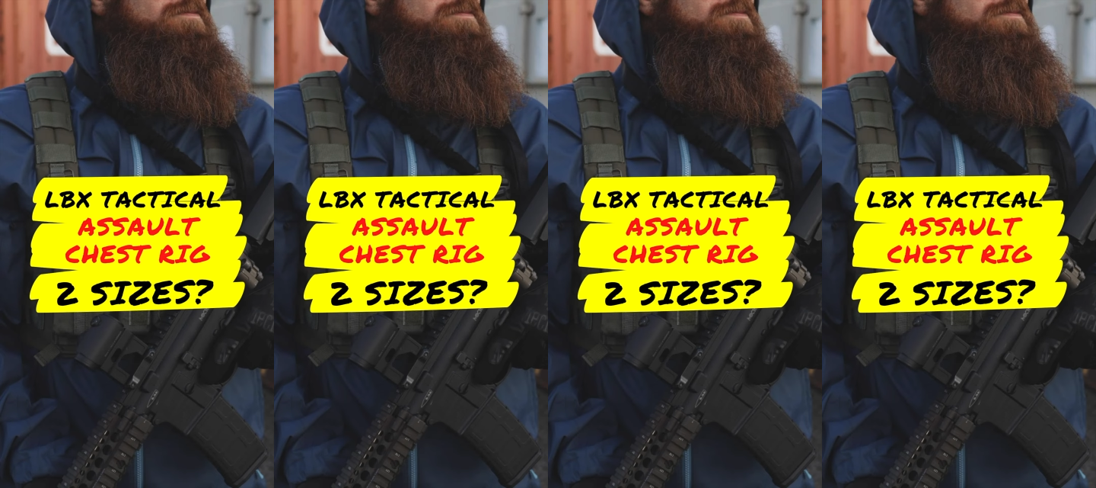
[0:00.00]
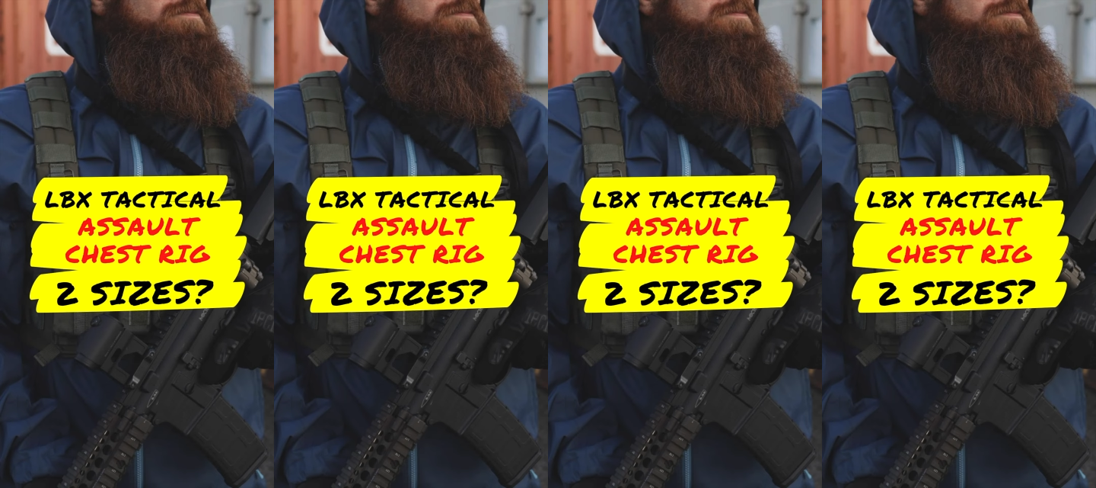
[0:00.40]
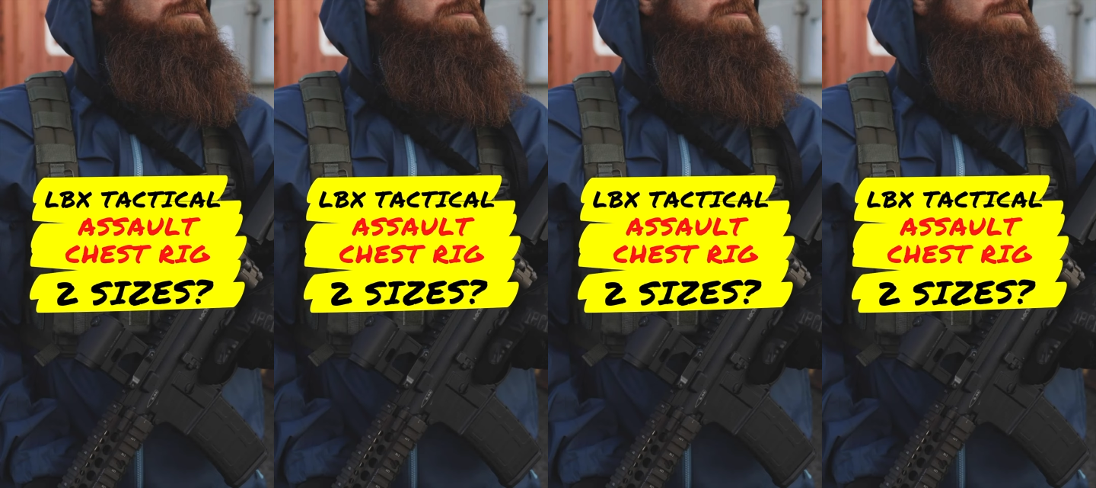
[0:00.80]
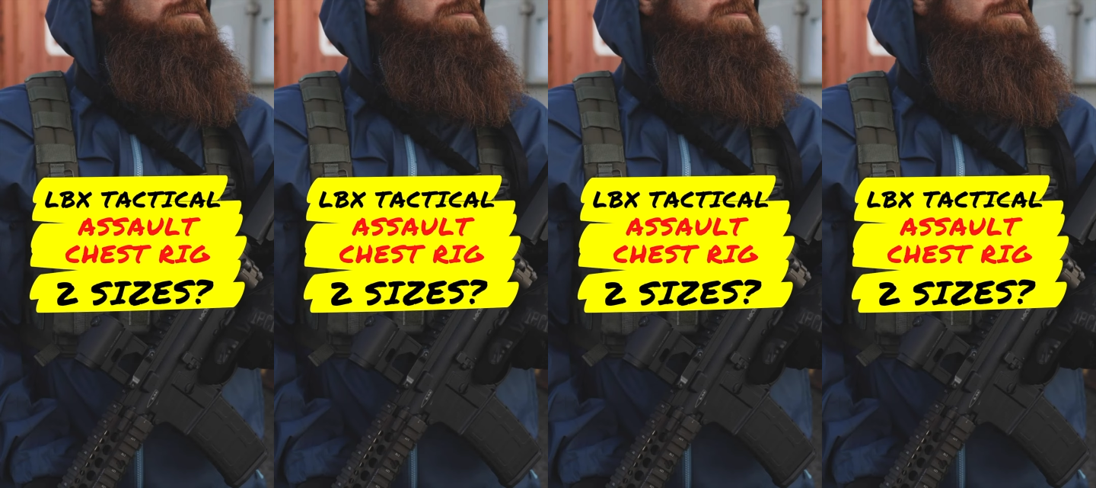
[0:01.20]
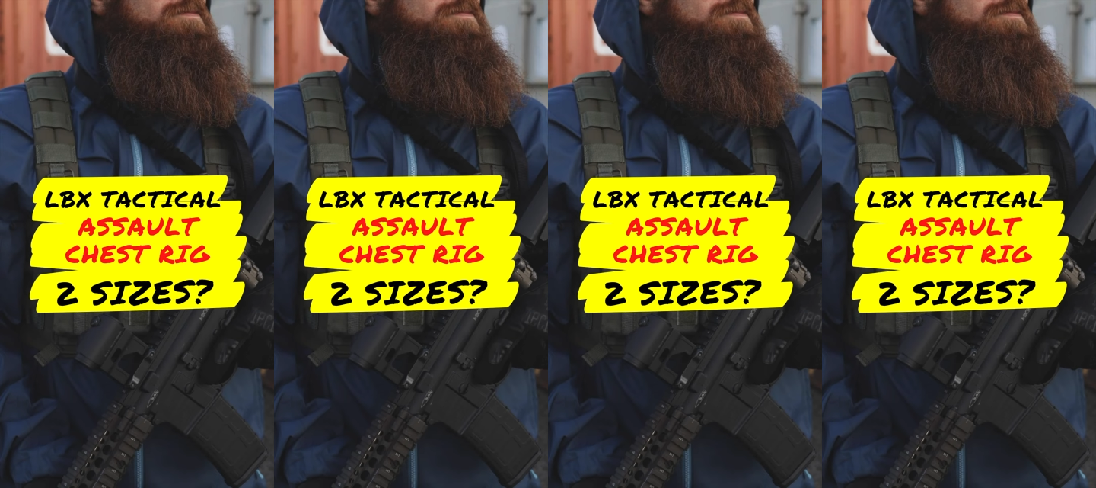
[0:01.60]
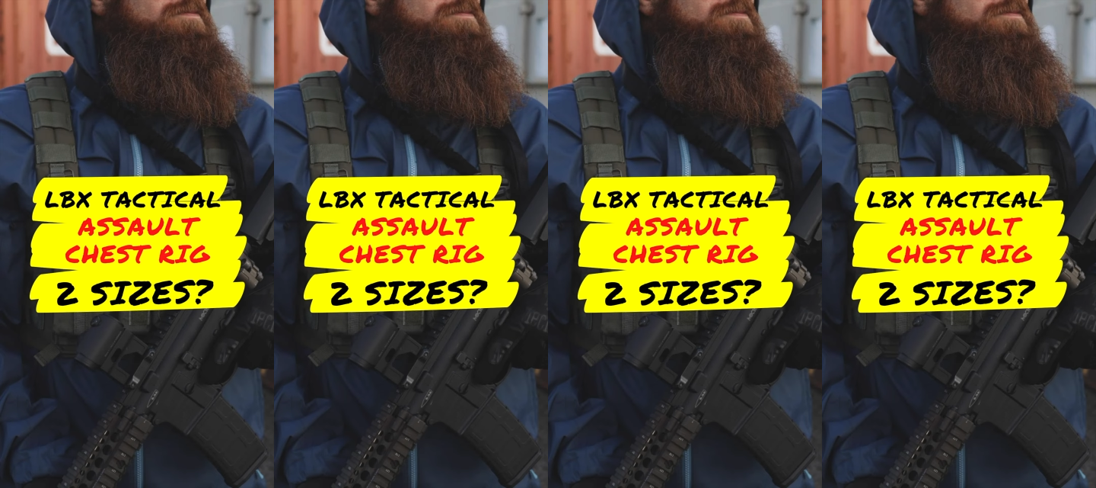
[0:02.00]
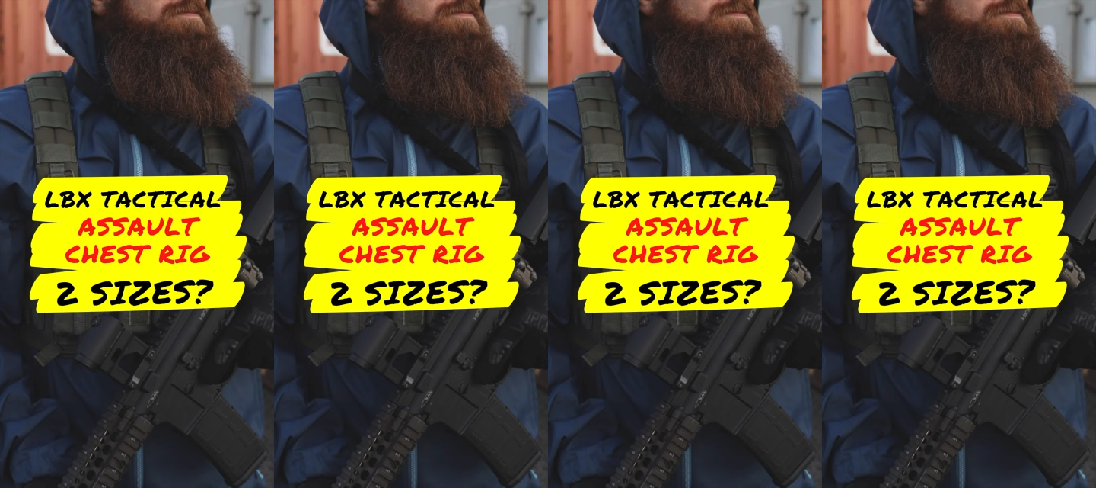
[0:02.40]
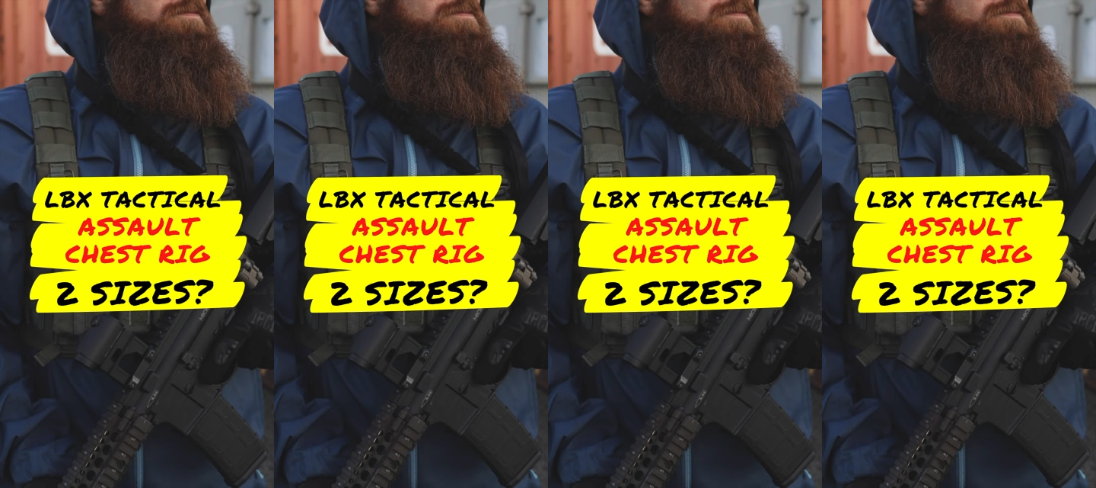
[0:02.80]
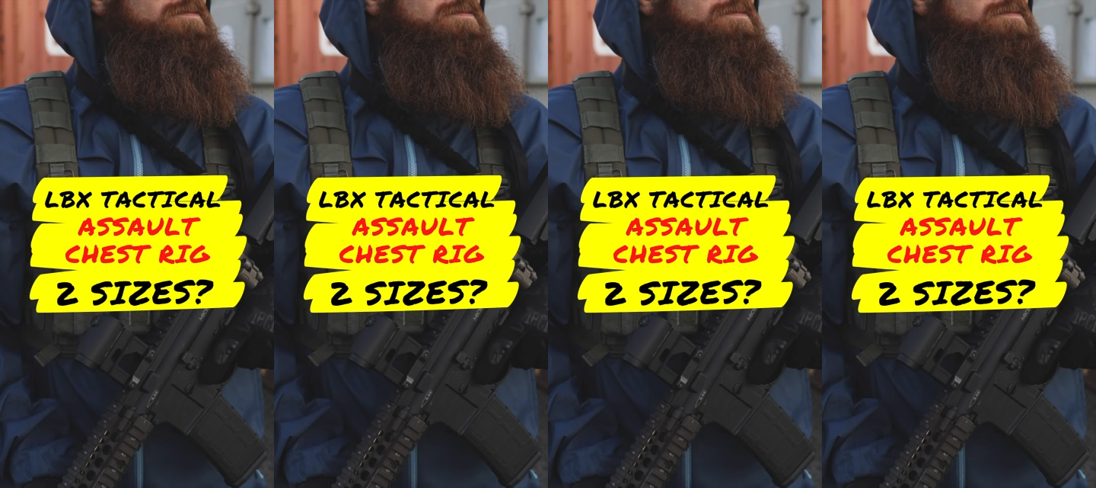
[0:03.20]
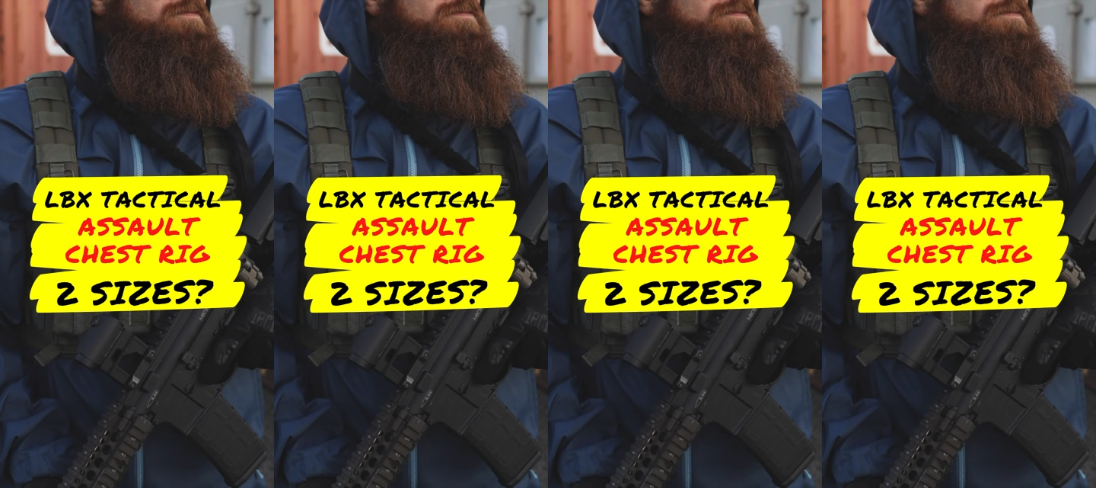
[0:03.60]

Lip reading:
No face is visible, so there are no lips to read.